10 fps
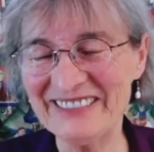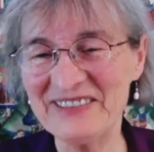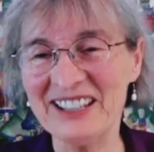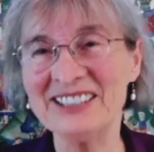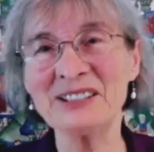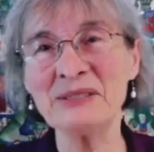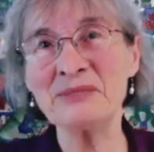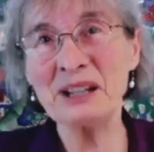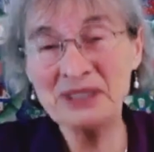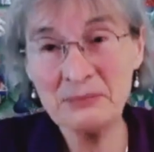And
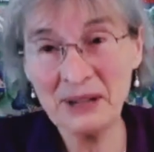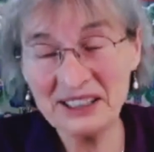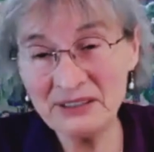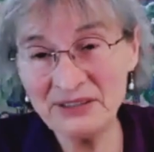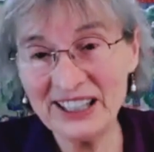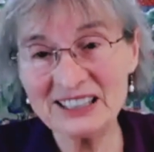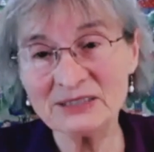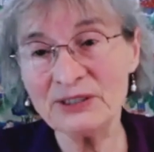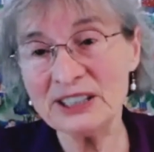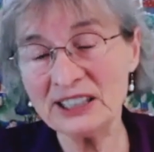sometimes they manifest
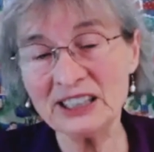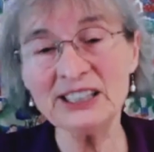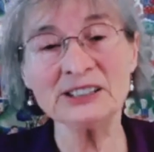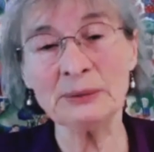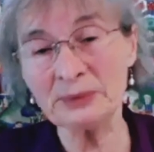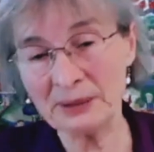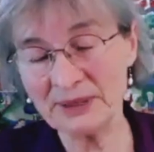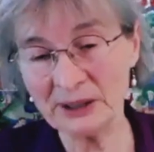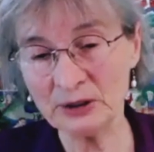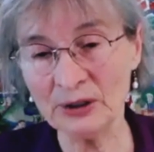physically, sometimes
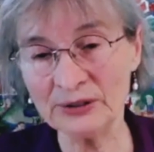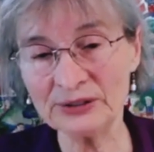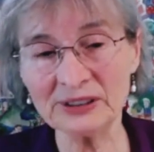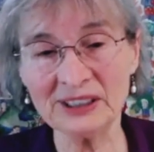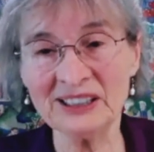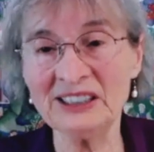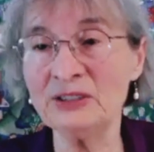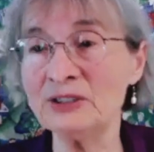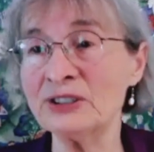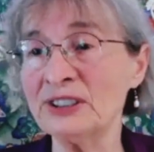they don't. And it
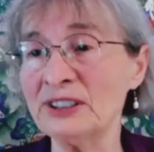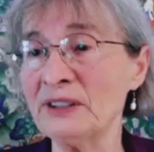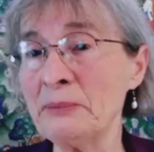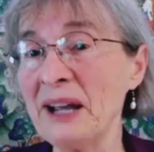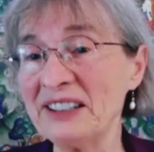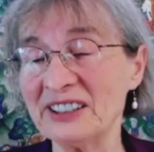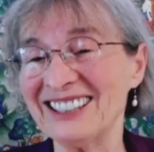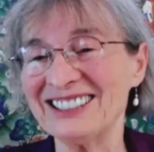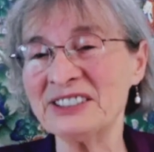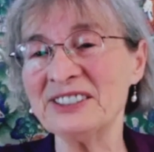doesn't even matter.
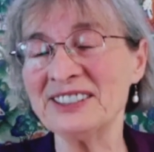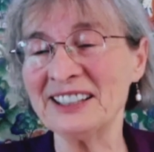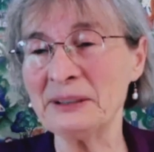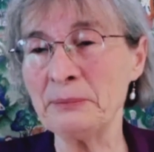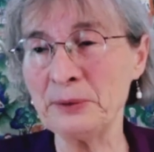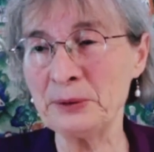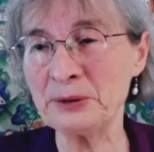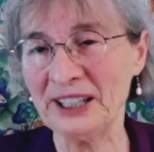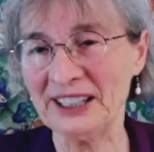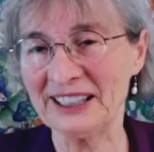It's not that
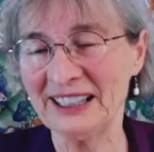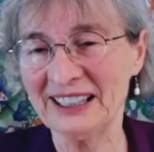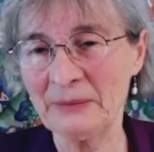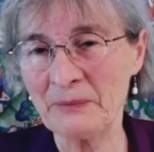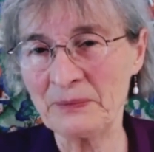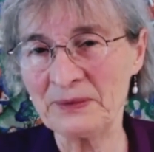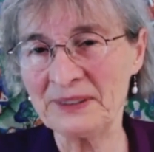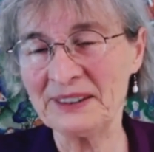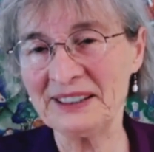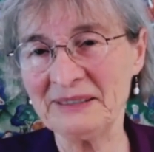important.
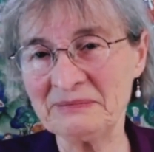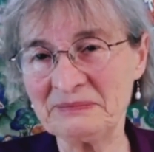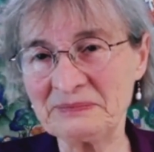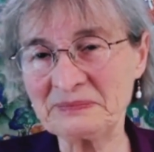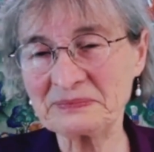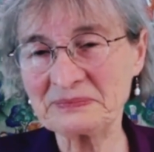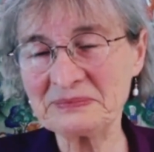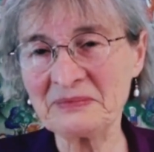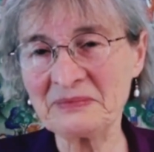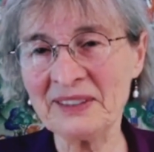And
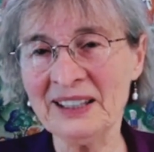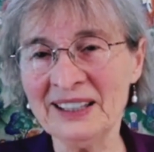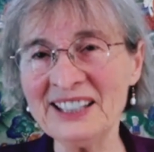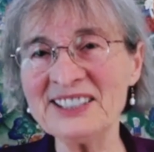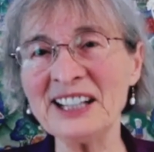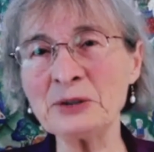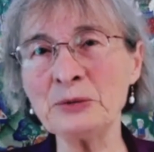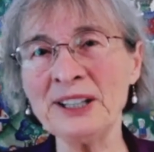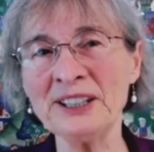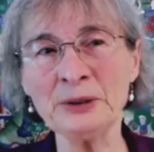that's
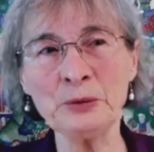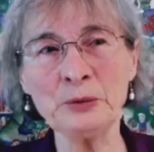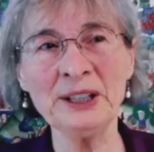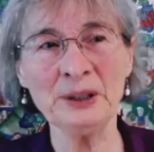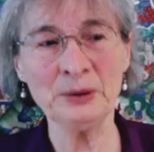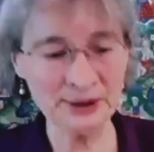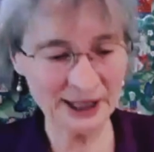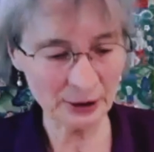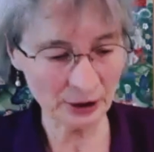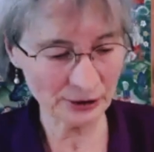why, in a way, when
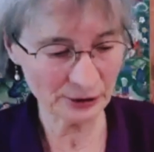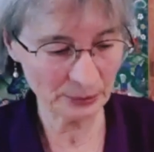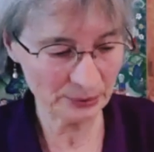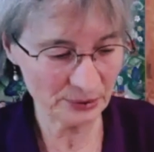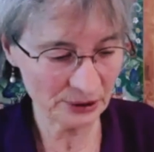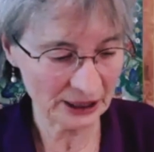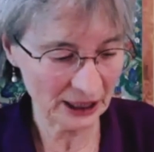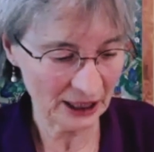I wrote the book,